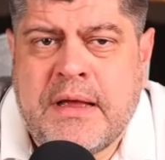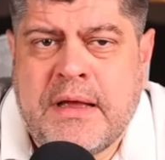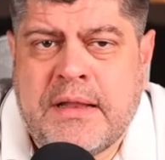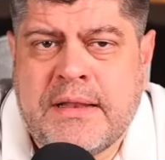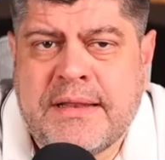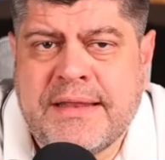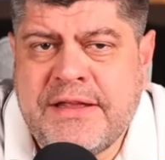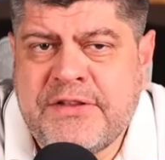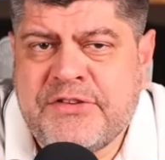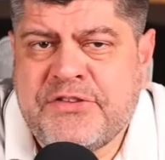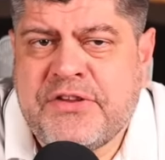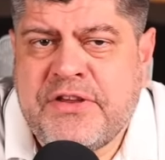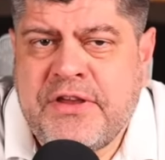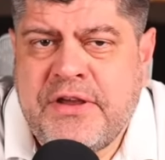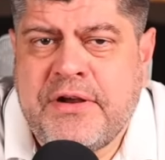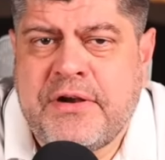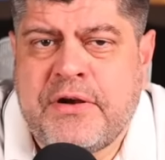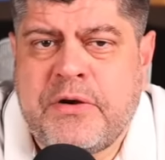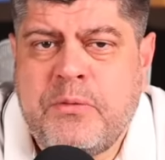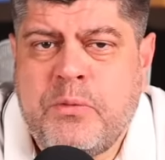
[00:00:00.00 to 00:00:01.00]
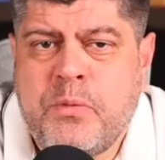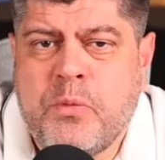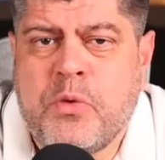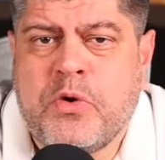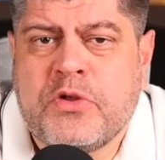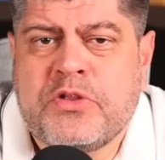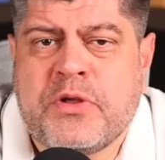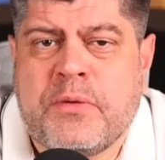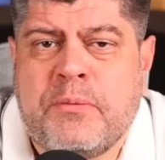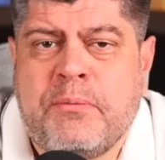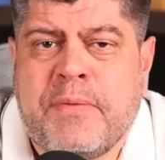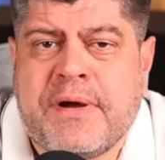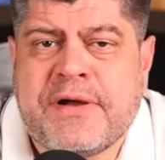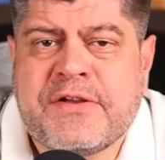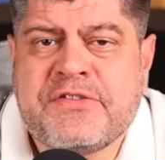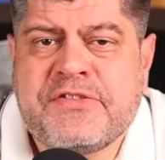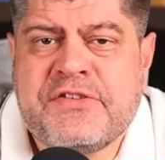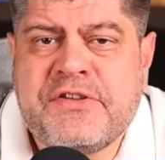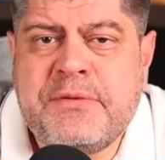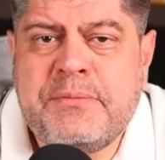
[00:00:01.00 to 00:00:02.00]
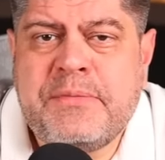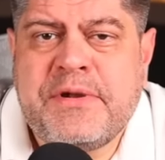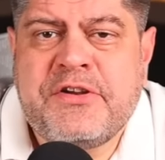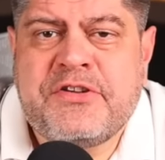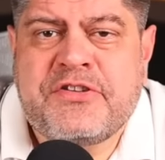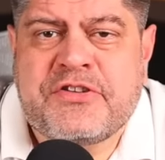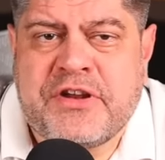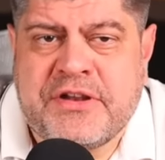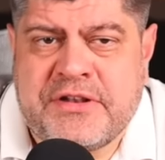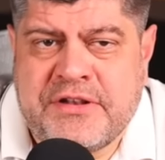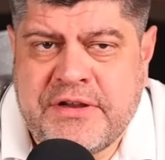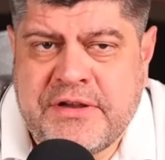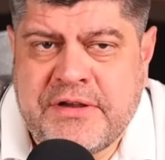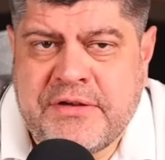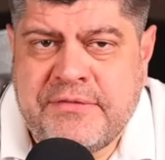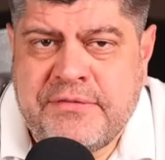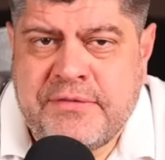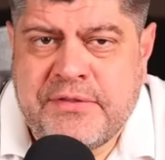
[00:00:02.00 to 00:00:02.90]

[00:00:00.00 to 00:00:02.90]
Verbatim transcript: Let's hear what Maxim Reshetnikov,